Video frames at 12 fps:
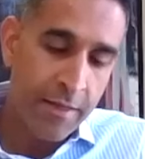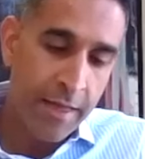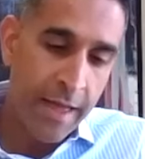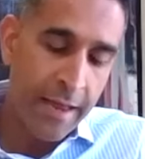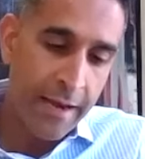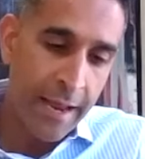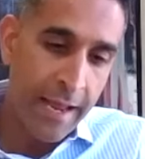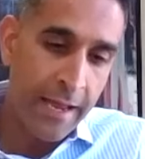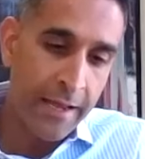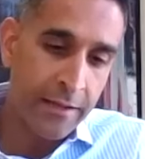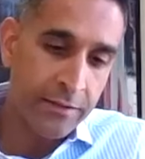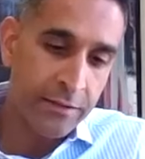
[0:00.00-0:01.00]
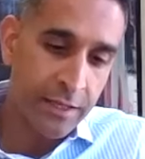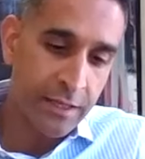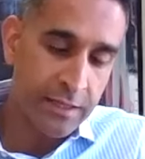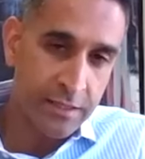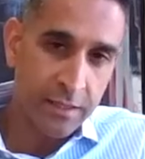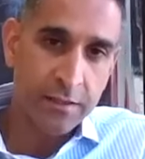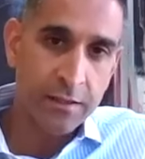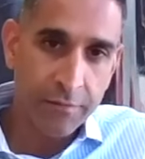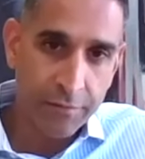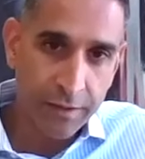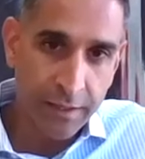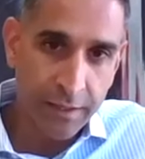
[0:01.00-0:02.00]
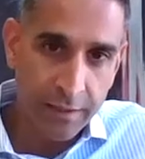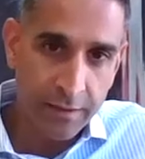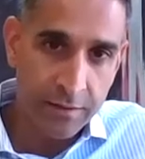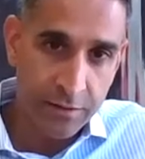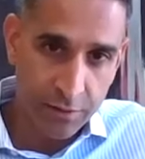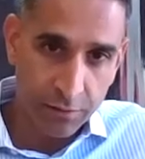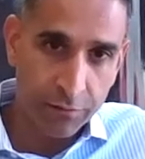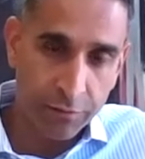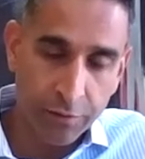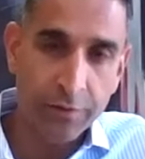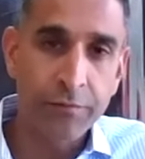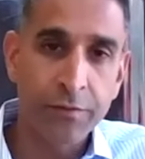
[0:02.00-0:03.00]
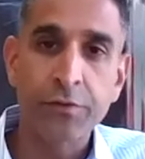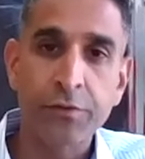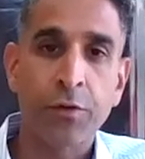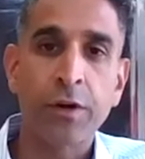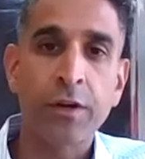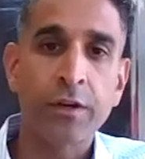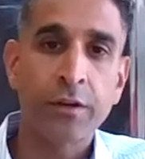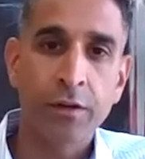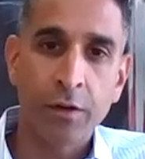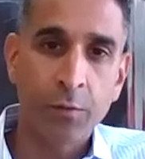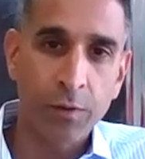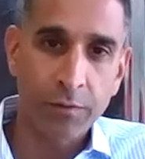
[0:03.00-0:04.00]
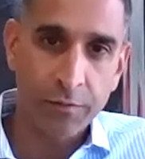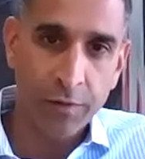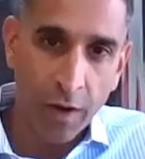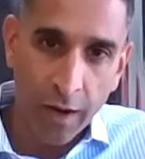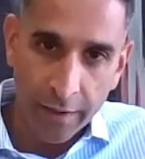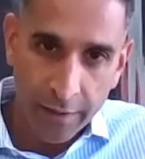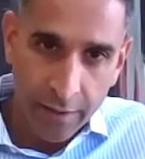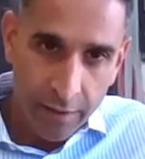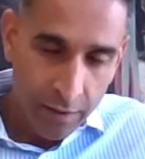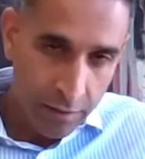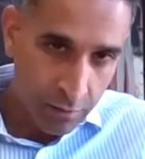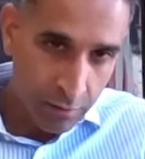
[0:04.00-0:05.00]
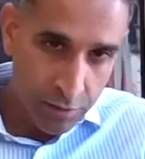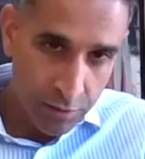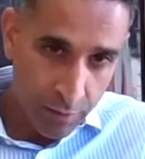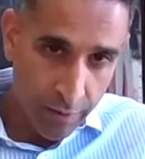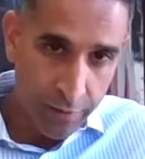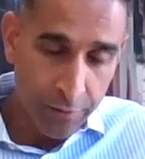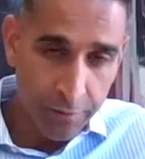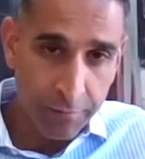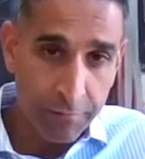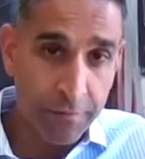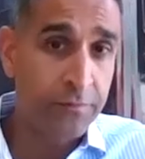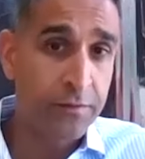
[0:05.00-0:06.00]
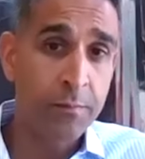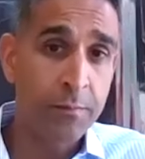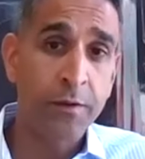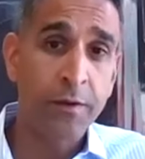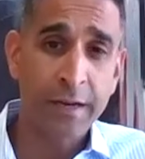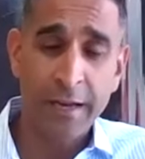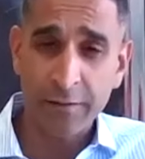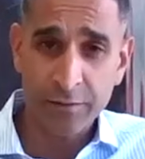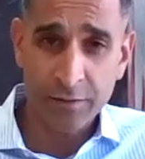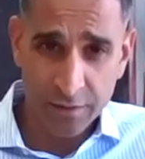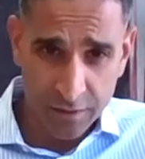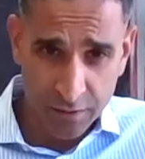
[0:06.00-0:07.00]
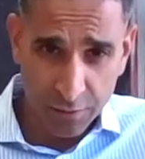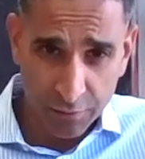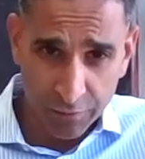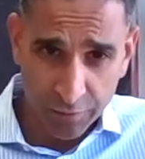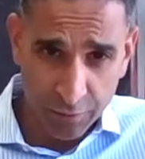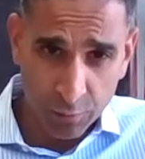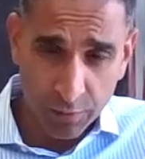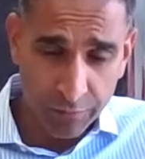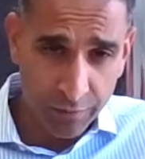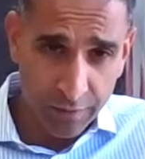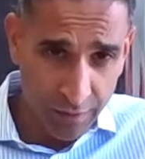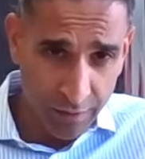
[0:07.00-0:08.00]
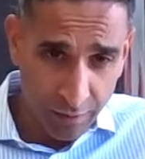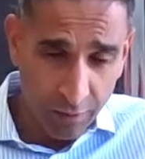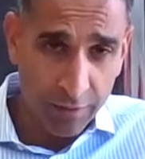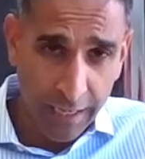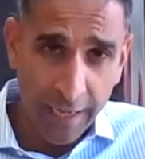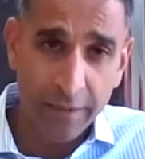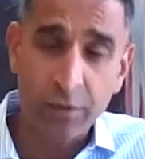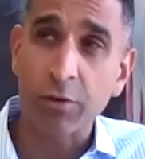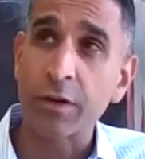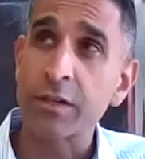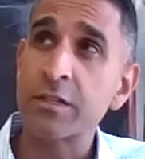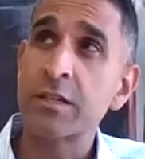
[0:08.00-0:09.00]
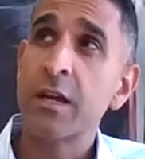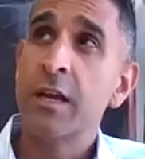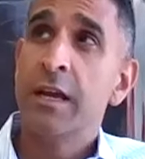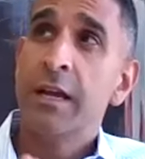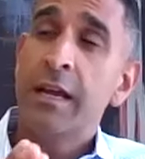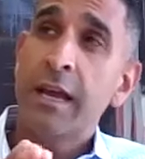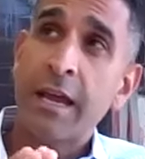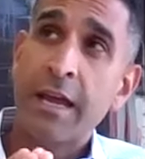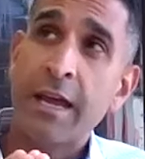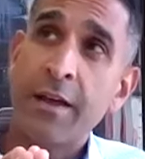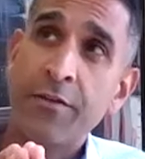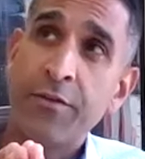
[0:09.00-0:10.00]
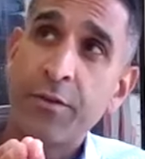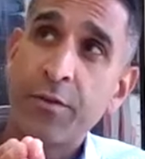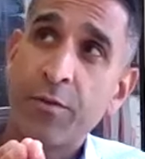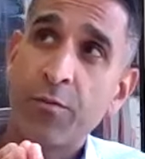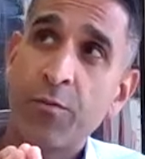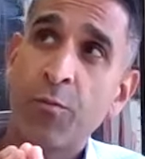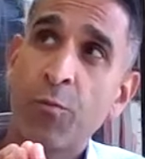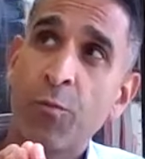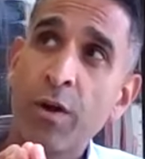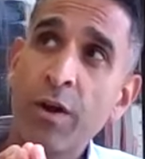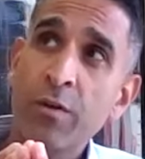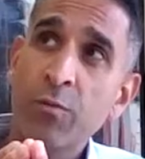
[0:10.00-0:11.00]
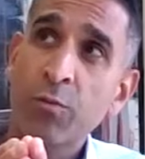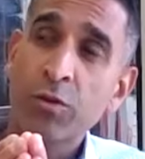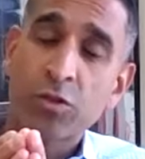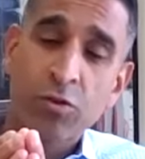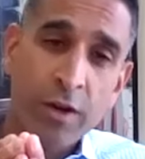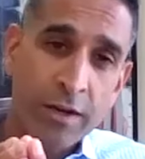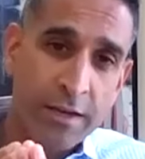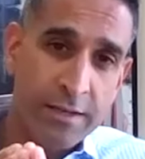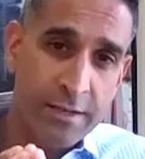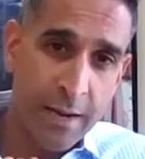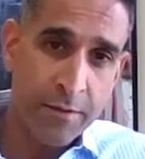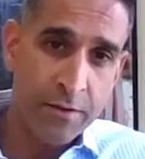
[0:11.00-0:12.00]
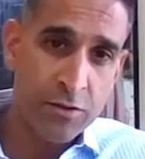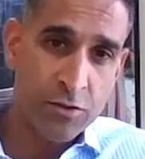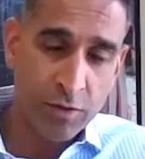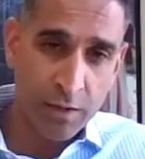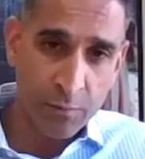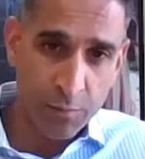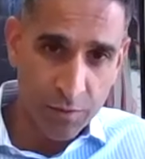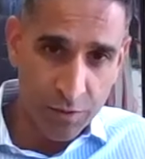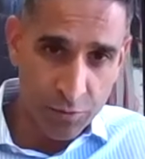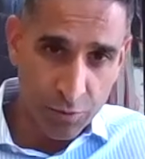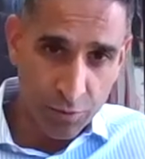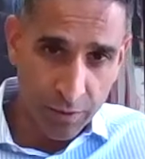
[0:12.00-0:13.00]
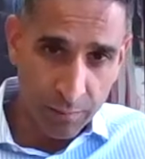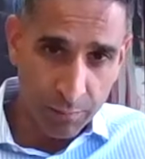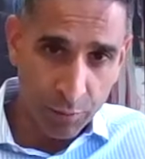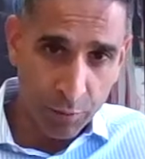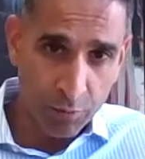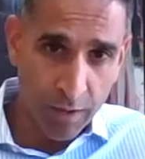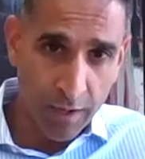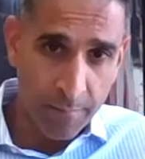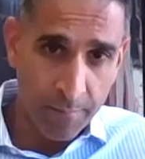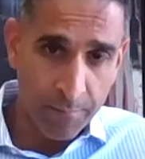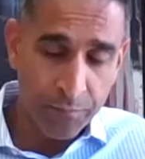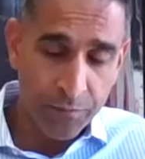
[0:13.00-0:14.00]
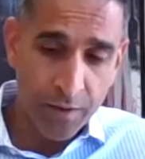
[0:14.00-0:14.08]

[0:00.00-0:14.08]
that has a significant silver inventory. You know, we've got close to 150 million ounces of silver equivalent in all categories. And what we're trying to demonstrate with the drilling program